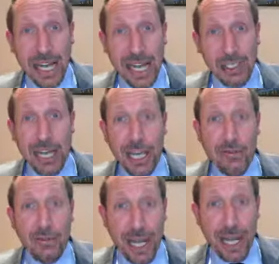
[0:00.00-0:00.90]
Uh,
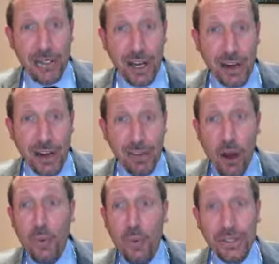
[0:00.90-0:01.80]
Cheryl
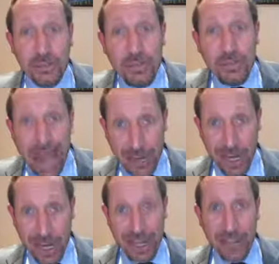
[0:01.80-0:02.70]
Bentov was
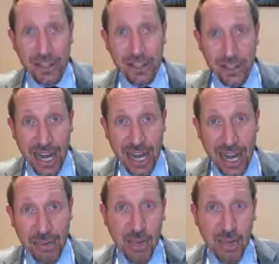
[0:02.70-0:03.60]
married at the
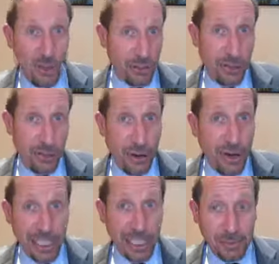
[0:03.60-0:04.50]
time to
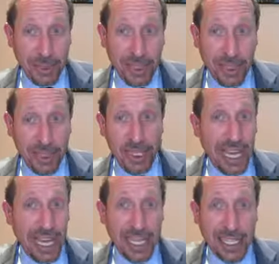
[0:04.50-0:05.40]
her husband, living
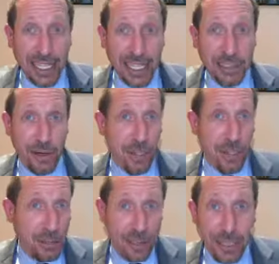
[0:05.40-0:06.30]
in
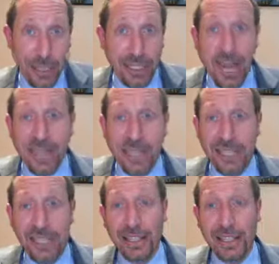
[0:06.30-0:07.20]
Israel. I think
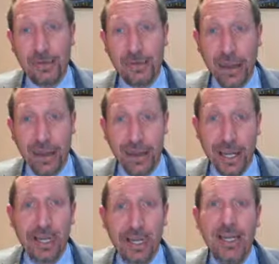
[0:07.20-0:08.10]
nowadays they live in
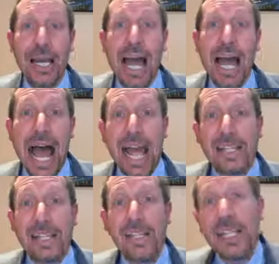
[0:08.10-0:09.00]
Florida.
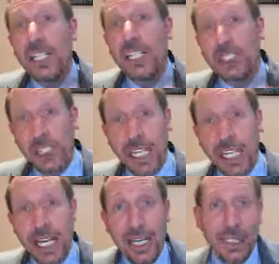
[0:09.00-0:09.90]
And
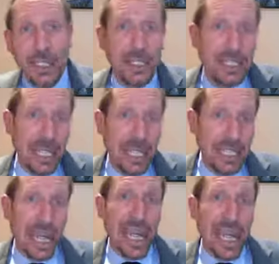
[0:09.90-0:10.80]
she
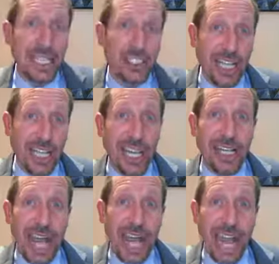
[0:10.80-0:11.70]
engaged
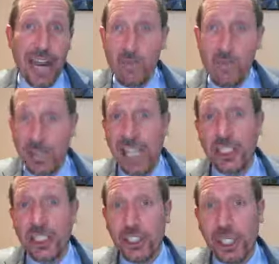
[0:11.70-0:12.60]
in a
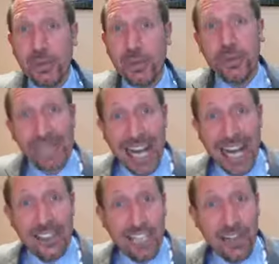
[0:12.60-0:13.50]
relationship that was
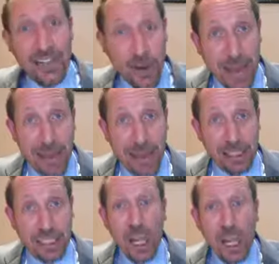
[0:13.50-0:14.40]
outside of her
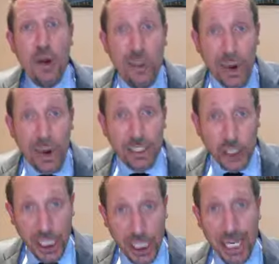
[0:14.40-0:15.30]
marriage.
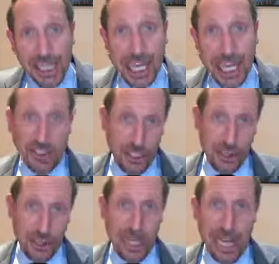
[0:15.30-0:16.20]
Was she allowed to
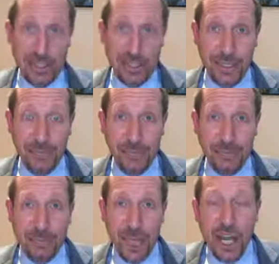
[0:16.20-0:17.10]
do that?
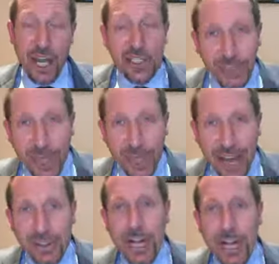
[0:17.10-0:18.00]
So we
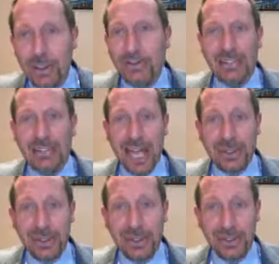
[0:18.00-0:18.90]
have a couple of
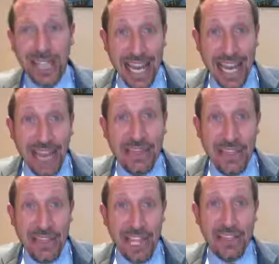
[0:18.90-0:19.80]
examples in
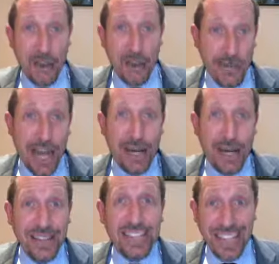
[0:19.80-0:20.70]
the Torah,
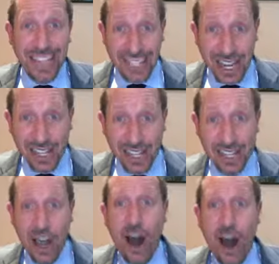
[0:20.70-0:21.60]
in the
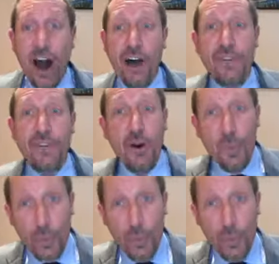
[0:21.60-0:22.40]
Tanakh, of